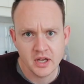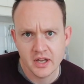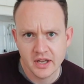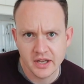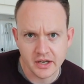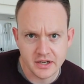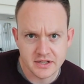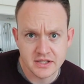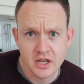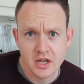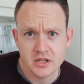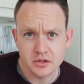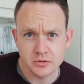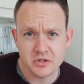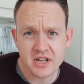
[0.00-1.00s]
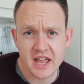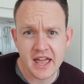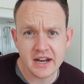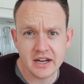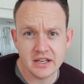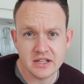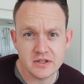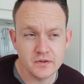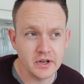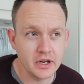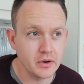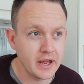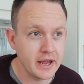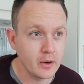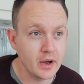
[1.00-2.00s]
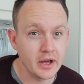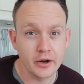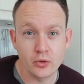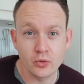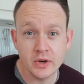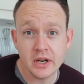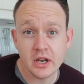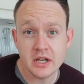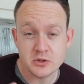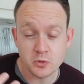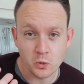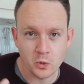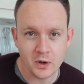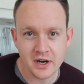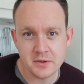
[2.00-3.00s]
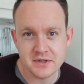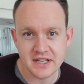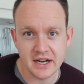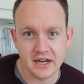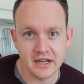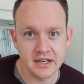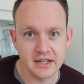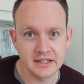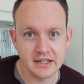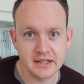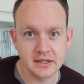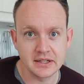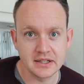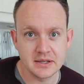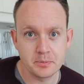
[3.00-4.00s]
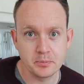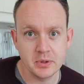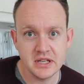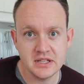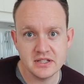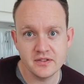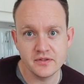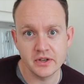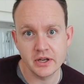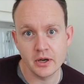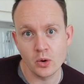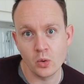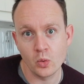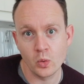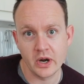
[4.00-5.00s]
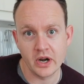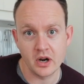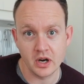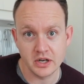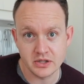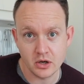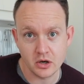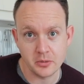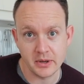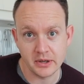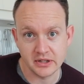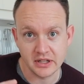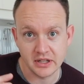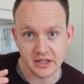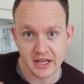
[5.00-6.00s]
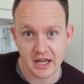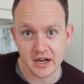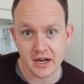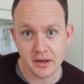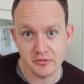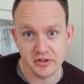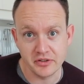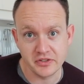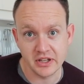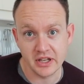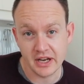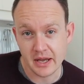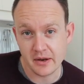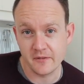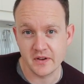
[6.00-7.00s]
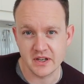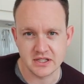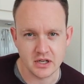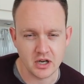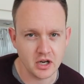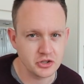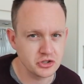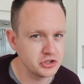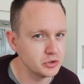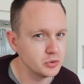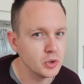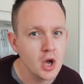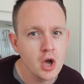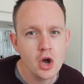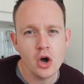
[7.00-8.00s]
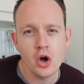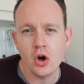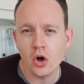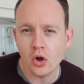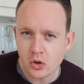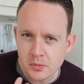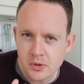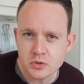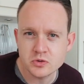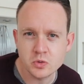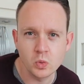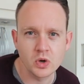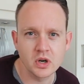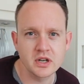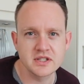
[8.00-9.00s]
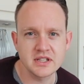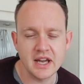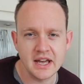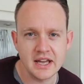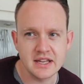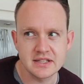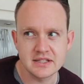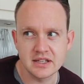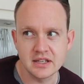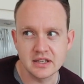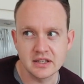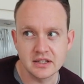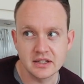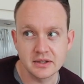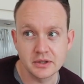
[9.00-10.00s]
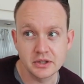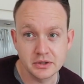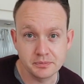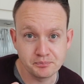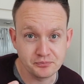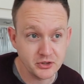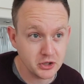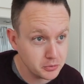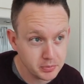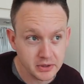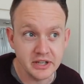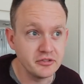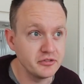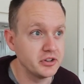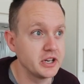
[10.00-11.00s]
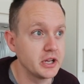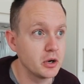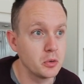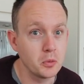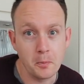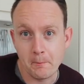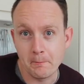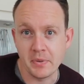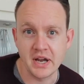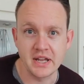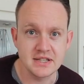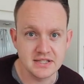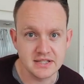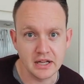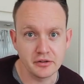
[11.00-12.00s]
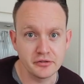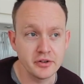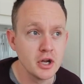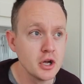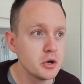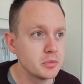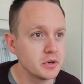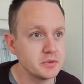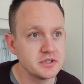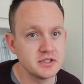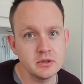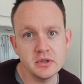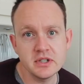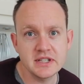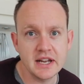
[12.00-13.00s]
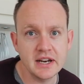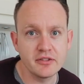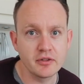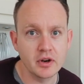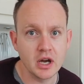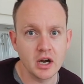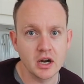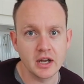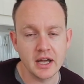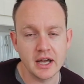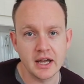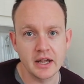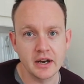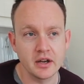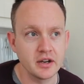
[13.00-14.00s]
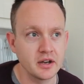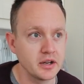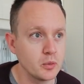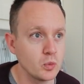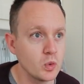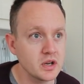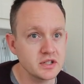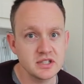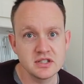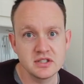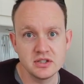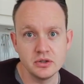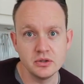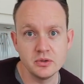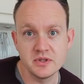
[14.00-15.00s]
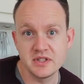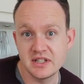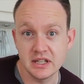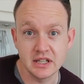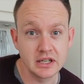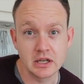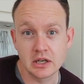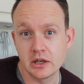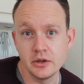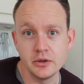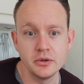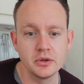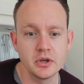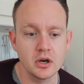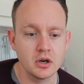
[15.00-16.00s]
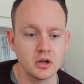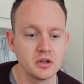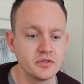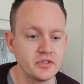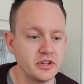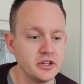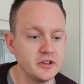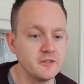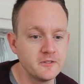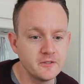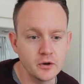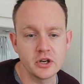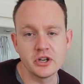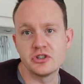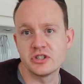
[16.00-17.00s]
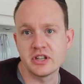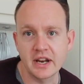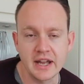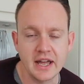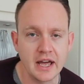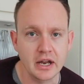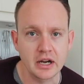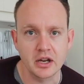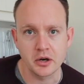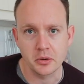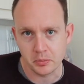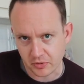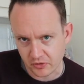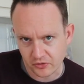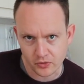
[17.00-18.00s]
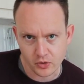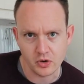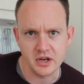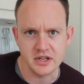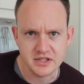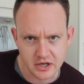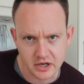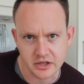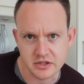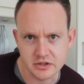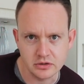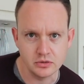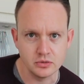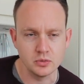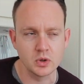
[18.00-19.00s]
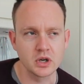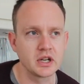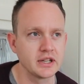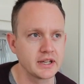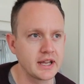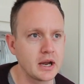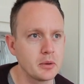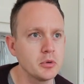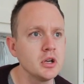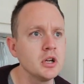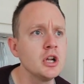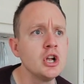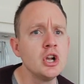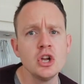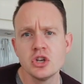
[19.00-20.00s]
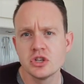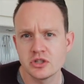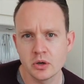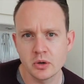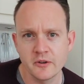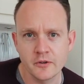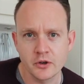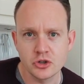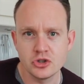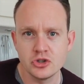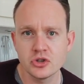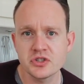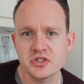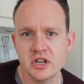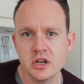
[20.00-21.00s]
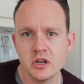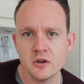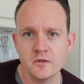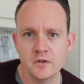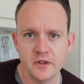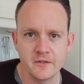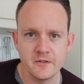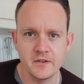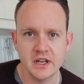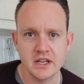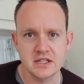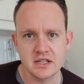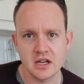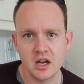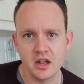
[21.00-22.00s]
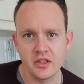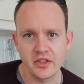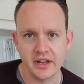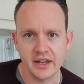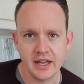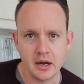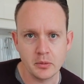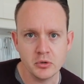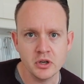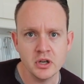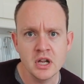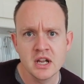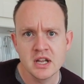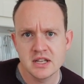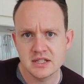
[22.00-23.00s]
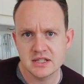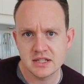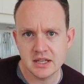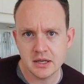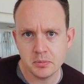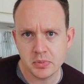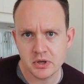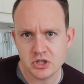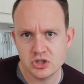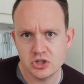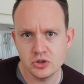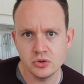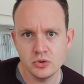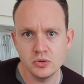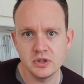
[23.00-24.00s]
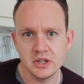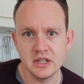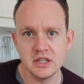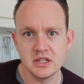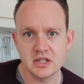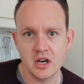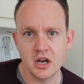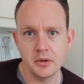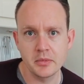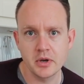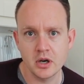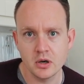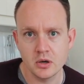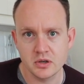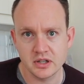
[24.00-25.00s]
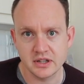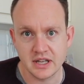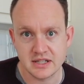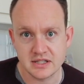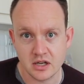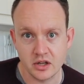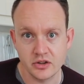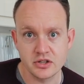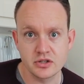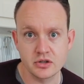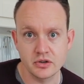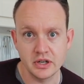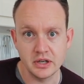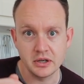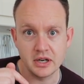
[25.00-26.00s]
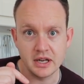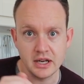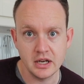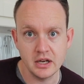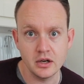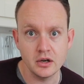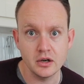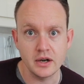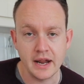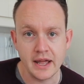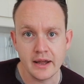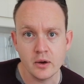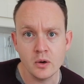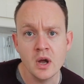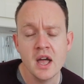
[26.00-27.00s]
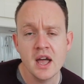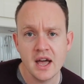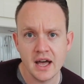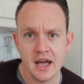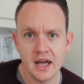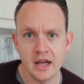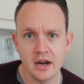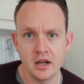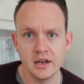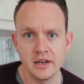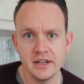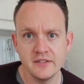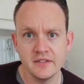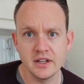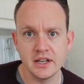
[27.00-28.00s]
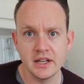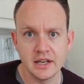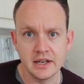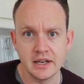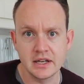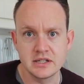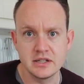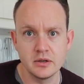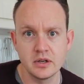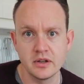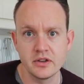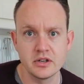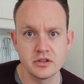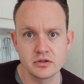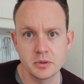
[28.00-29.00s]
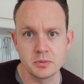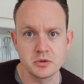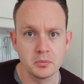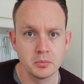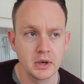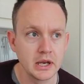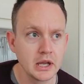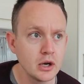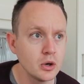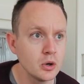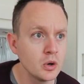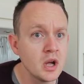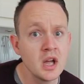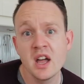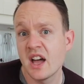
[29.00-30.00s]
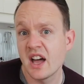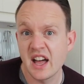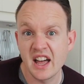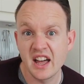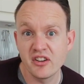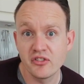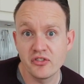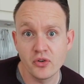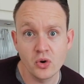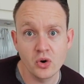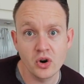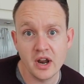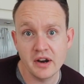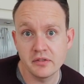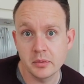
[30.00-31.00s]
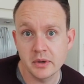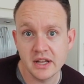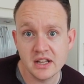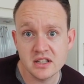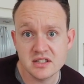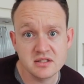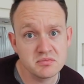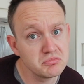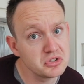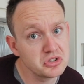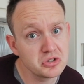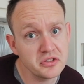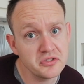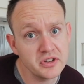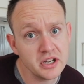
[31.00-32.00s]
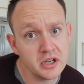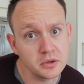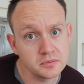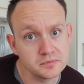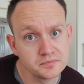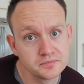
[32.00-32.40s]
Hey guys, so I'm just editing this video now and I realized while I was editing it that the piece of the video where I talk about the Canon M50 and how to fix the hot shoe almost works as a complete video by itself. But I was doing a daily vlog and I wanted to still include all of the footage that I had kind of before I started to work on the camera. So if you're just here for the fix on the camera, skip to the time code that's on the screen here now and I'll leave a little link to it in the description below. And for everybody else, enjoy the video.